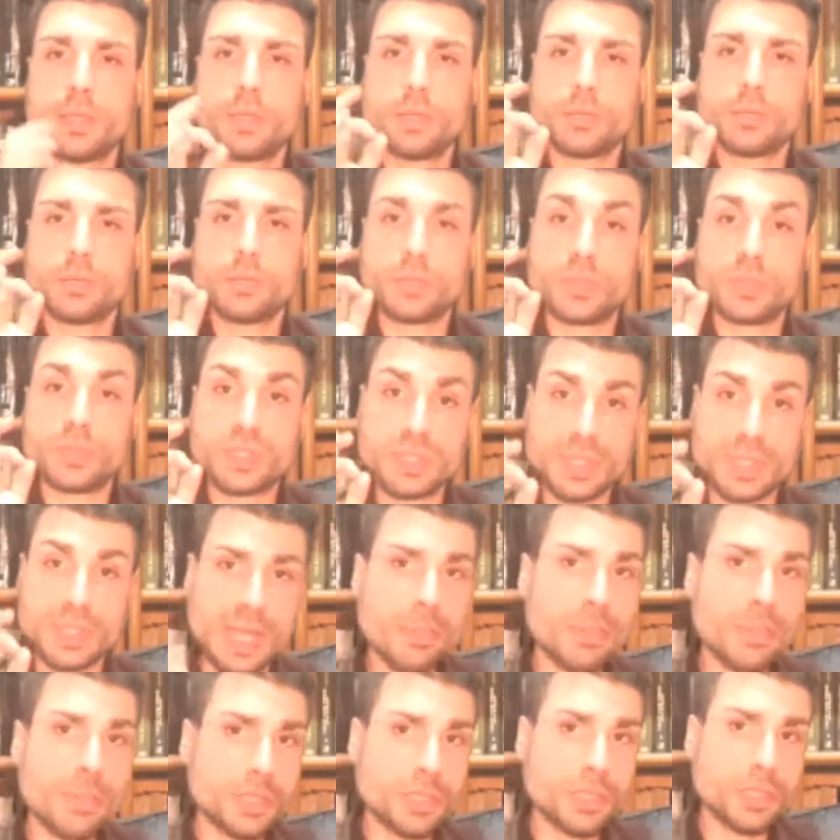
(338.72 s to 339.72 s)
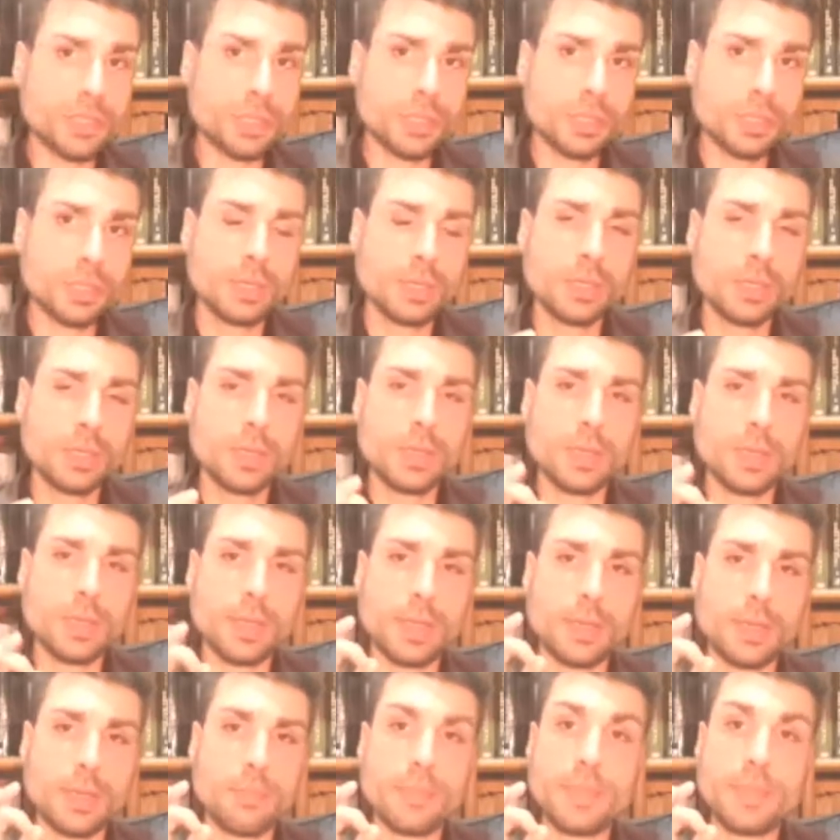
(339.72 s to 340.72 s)
to establish
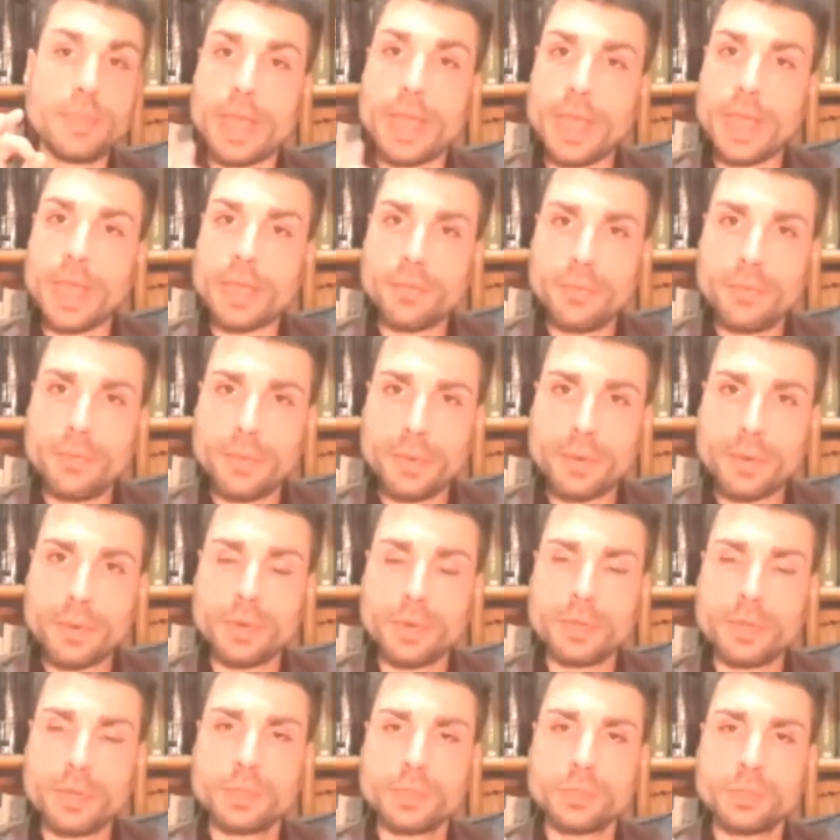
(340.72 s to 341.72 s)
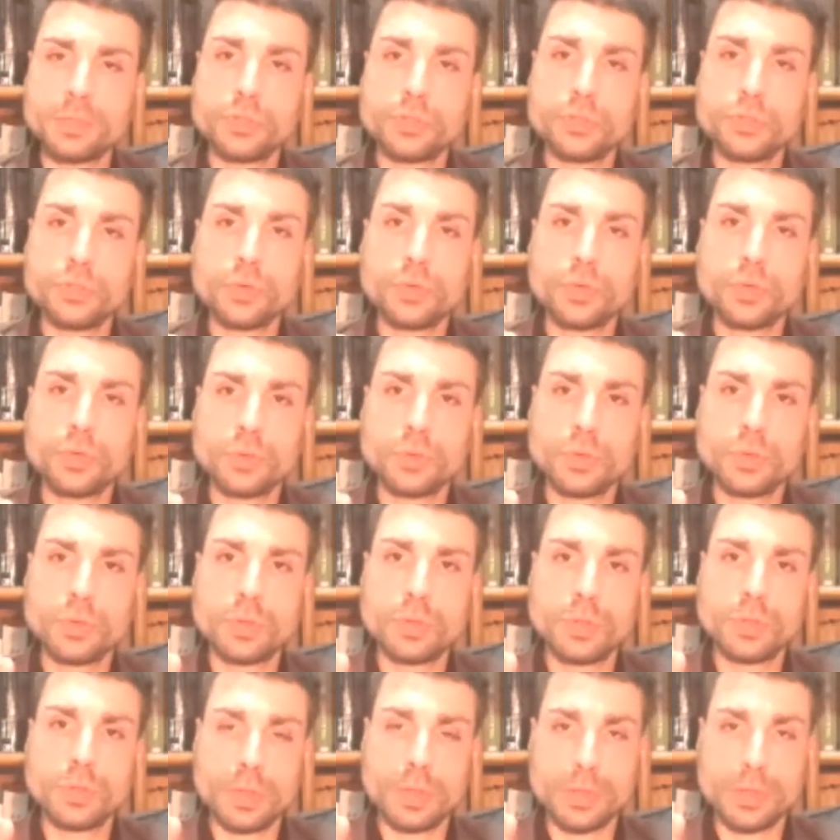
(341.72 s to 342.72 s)
a behavior to
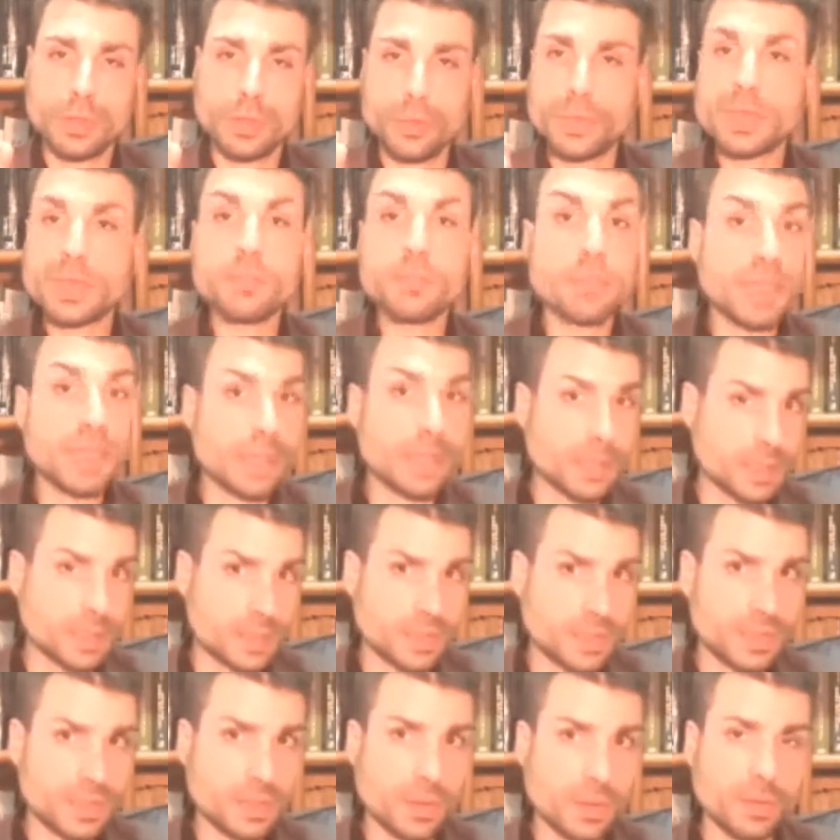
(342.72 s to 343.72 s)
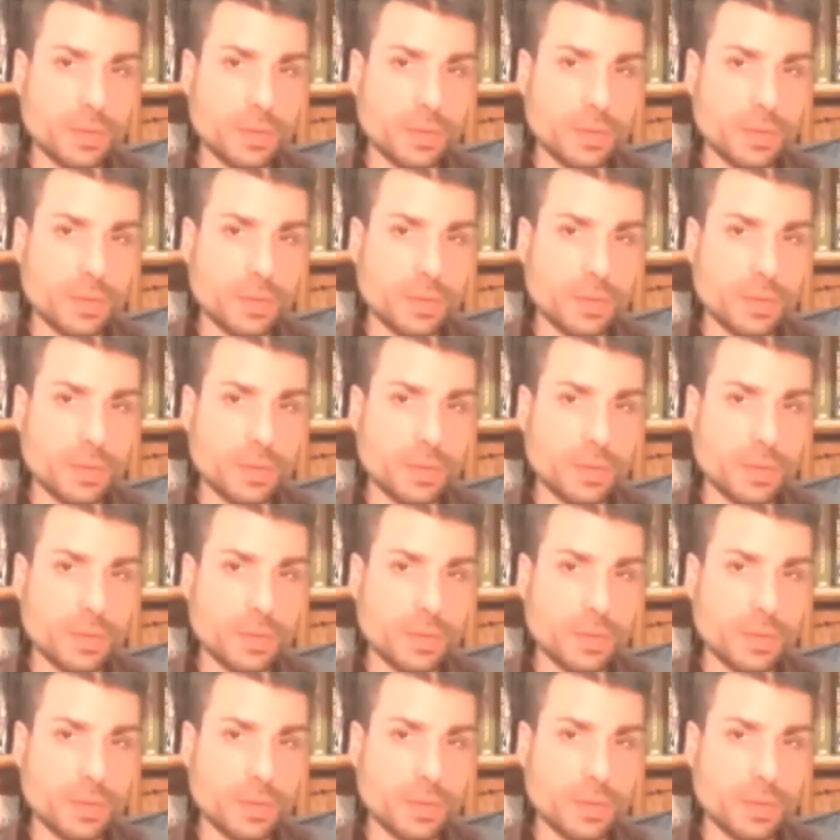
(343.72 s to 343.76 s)
human beings.